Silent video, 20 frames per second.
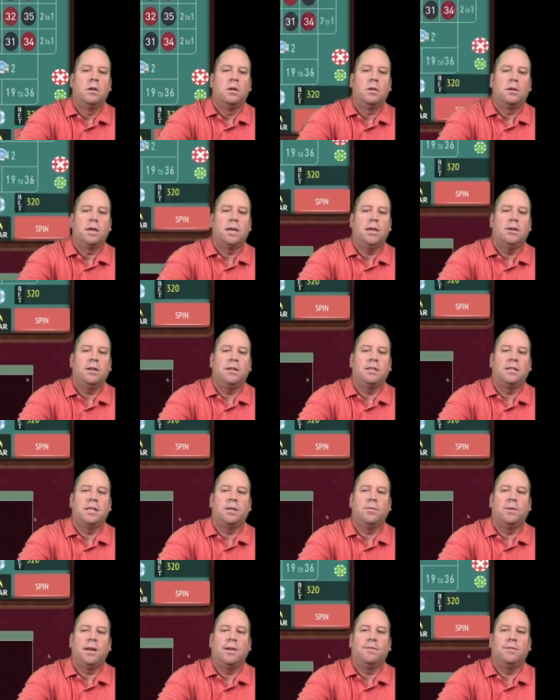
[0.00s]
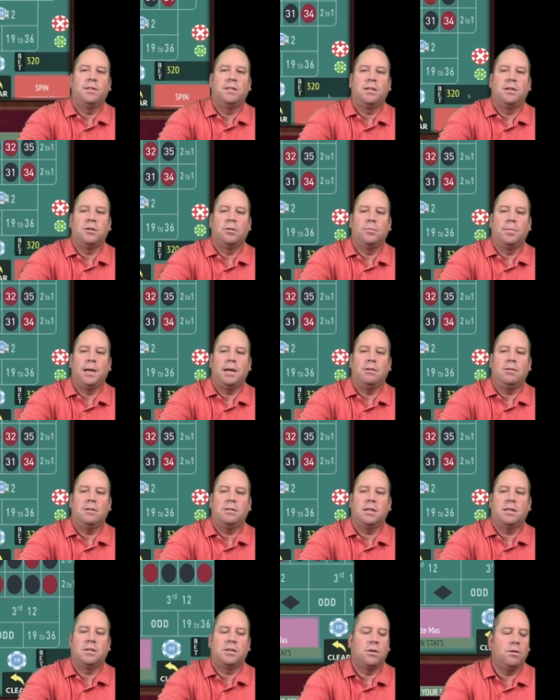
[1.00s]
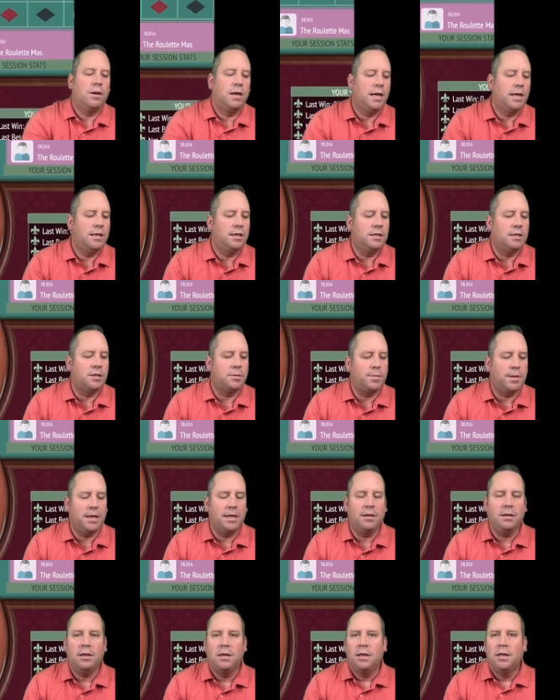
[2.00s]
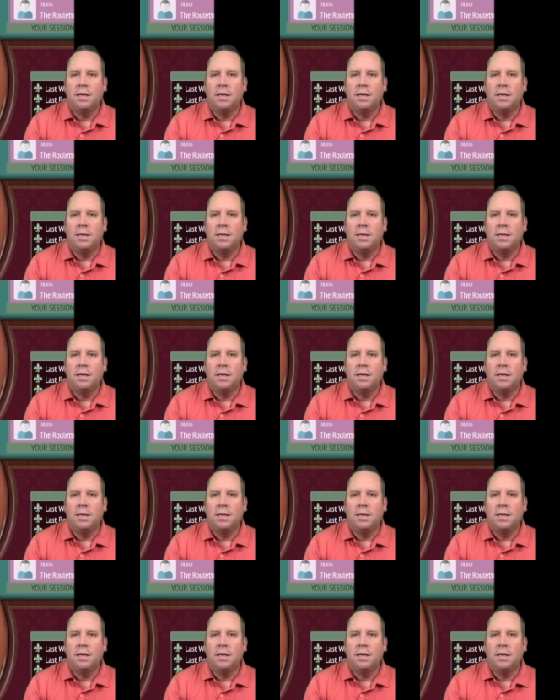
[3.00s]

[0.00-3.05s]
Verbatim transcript: Okay, you can see we have a zero balance. Let's go ahead and mm. spin.